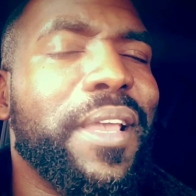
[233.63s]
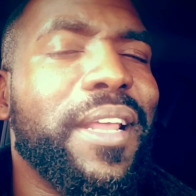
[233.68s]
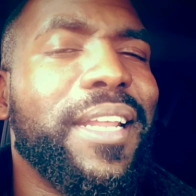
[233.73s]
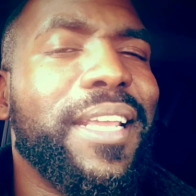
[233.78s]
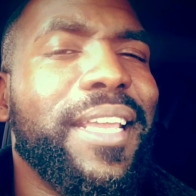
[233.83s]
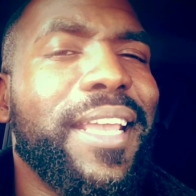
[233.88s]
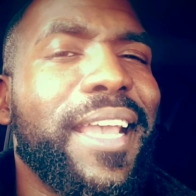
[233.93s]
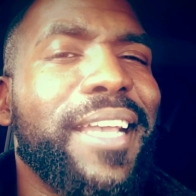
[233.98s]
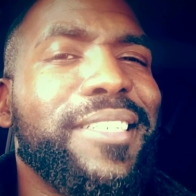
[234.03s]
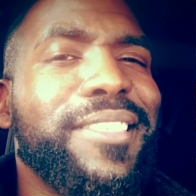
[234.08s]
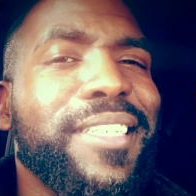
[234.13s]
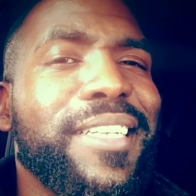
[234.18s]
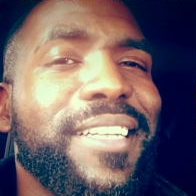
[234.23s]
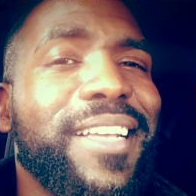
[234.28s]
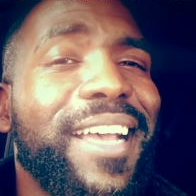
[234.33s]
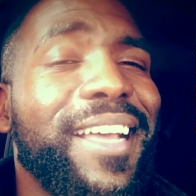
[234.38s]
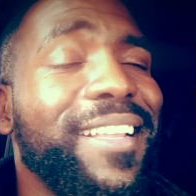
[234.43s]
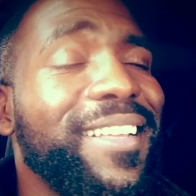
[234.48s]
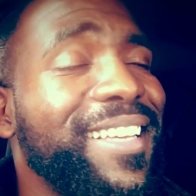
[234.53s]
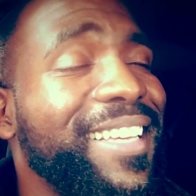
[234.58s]
Man, he
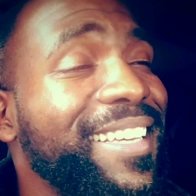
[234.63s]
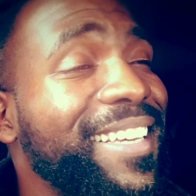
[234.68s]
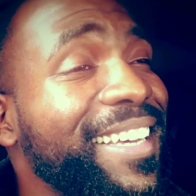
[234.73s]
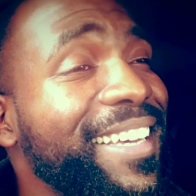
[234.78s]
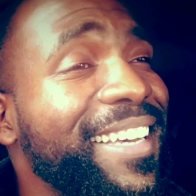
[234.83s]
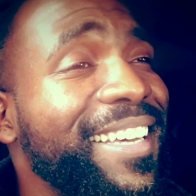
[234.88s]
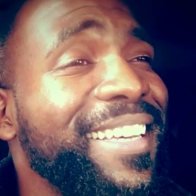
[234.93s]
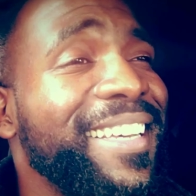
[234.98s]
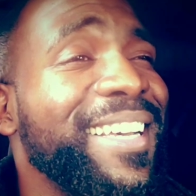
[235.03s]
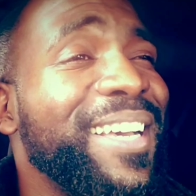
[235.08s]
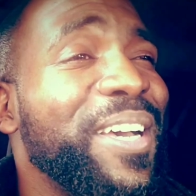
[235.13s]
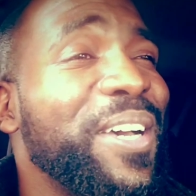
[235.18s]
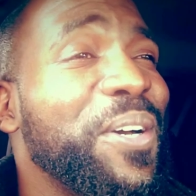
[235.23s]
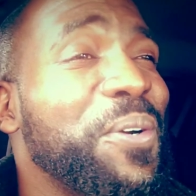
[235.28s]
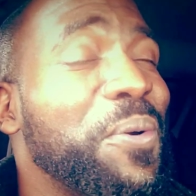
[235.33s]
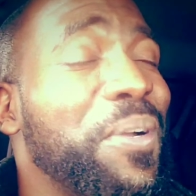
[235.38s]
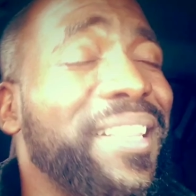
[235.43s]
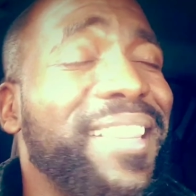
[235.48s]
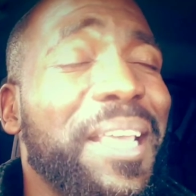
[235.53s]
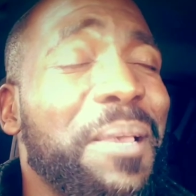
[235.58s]
actually I, ah,
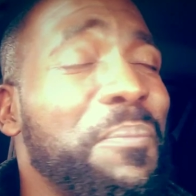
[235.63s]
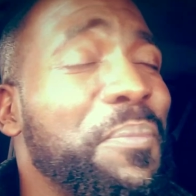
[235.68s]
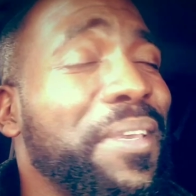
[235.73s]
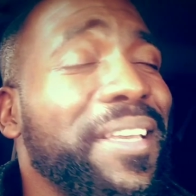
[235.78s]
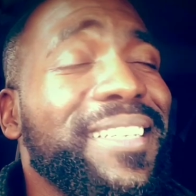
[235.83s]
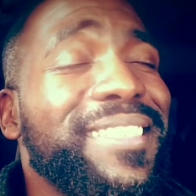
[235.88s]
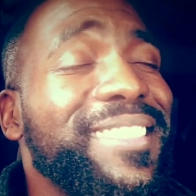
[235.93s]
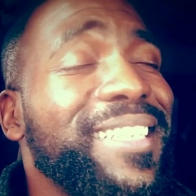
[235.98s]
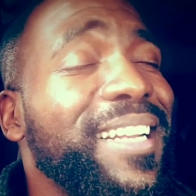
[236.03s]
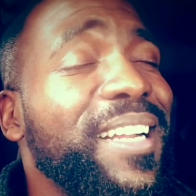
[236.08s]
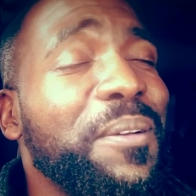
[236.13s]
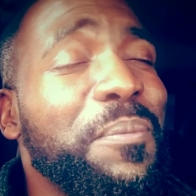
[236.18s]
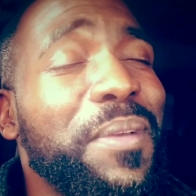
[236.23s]
with that being said,